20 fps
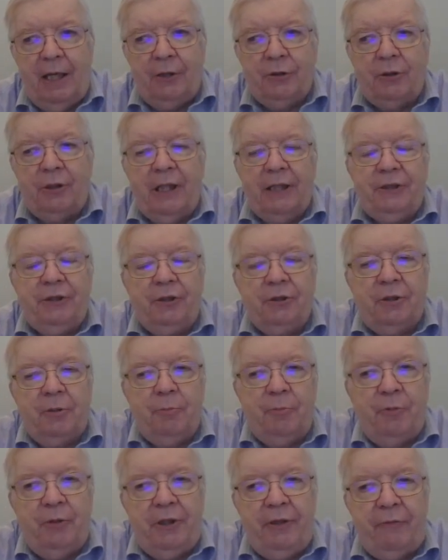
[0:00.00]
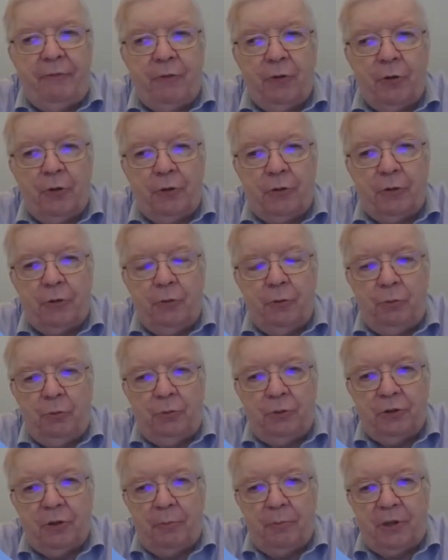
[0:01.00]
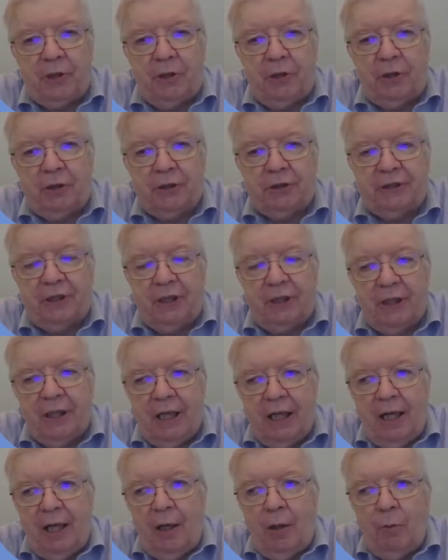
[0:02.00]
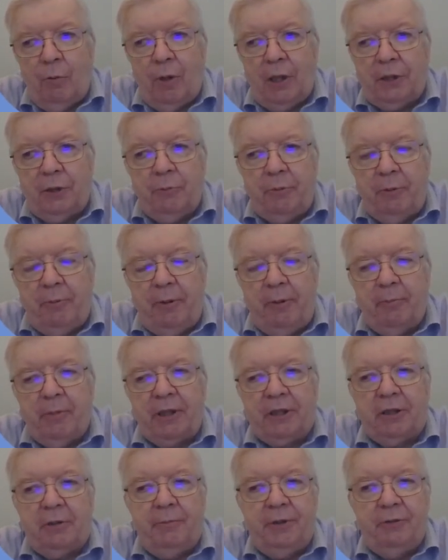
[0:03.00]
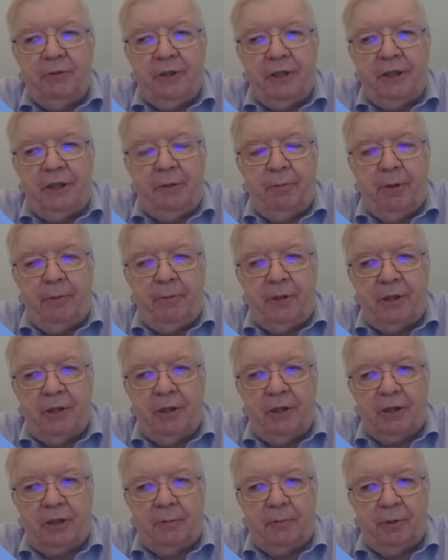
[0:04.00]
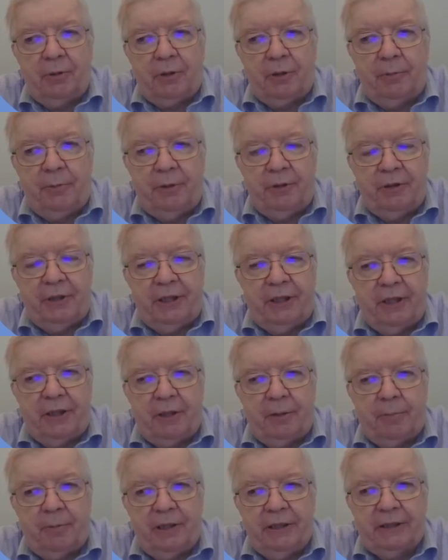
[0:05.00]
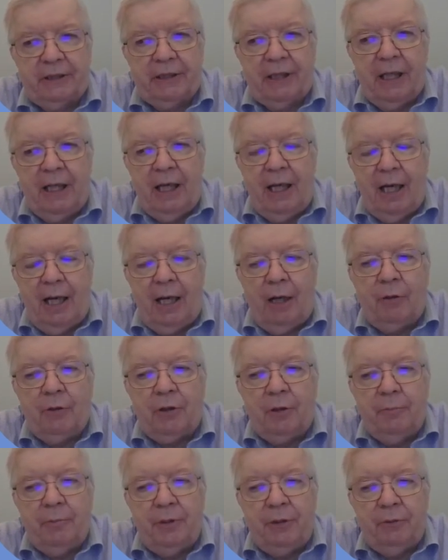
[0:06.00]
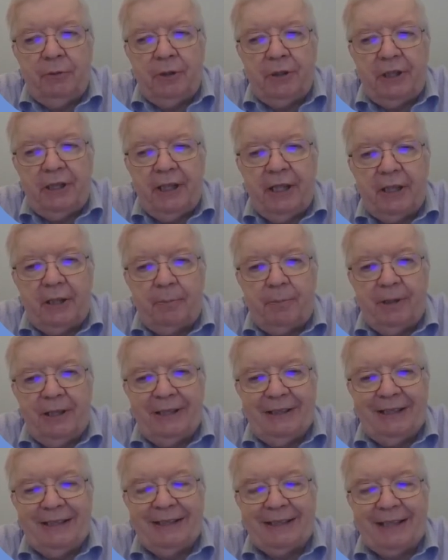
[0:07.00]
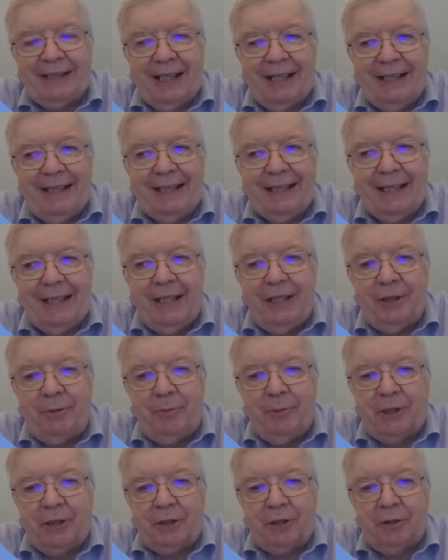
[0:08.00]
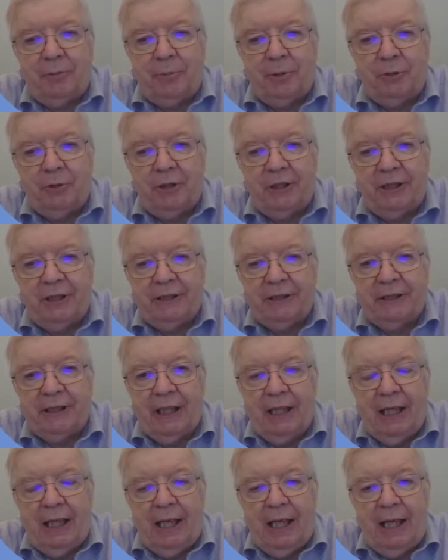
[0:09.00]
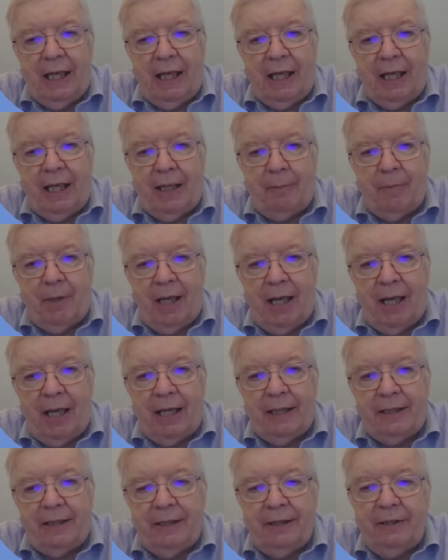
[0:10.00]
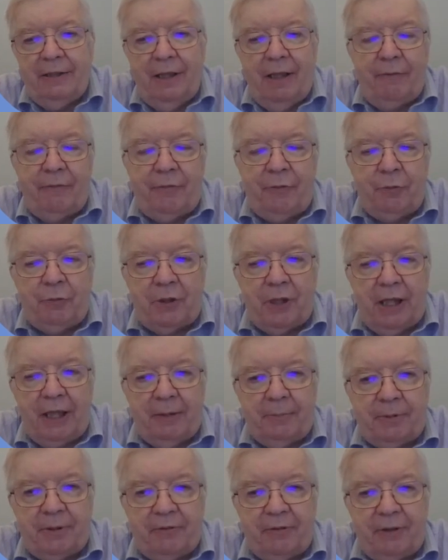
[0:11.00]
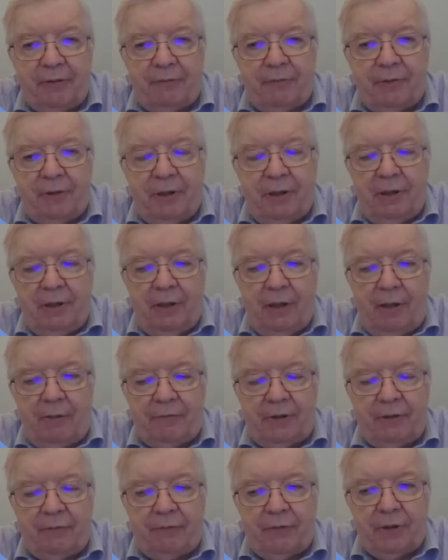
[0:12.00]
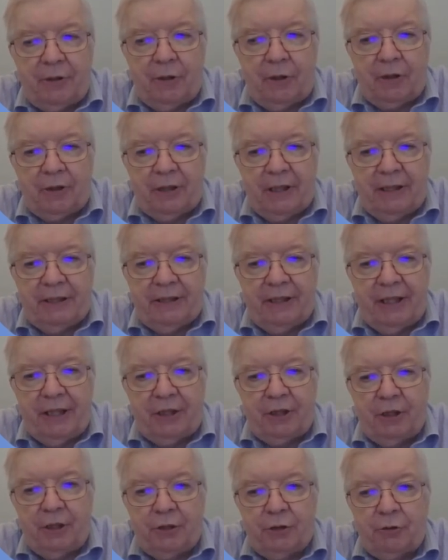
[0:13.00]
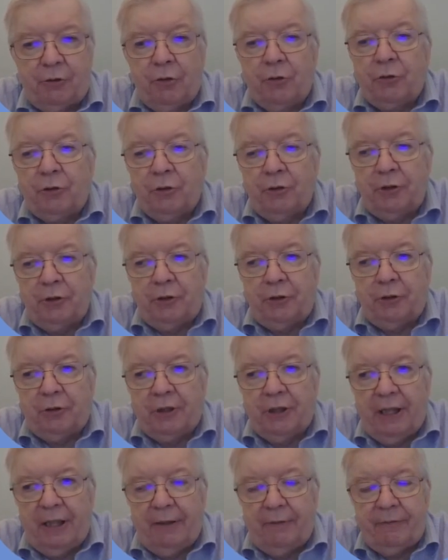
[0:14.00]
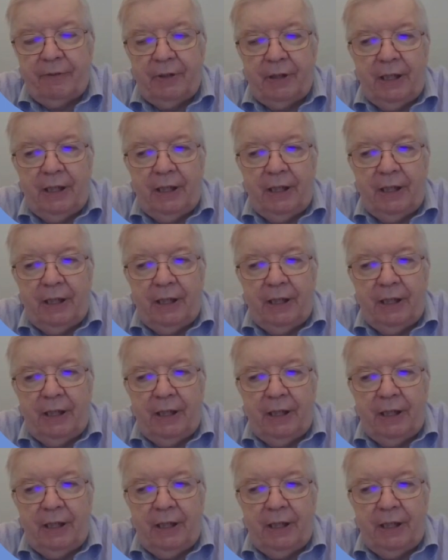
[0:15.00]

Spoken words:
So that's just a brief run through some thoughts on what do we mean by community when we talk about community enterprise, how community enterprises can engage with their communities, and a few types of different organizational structure that you can have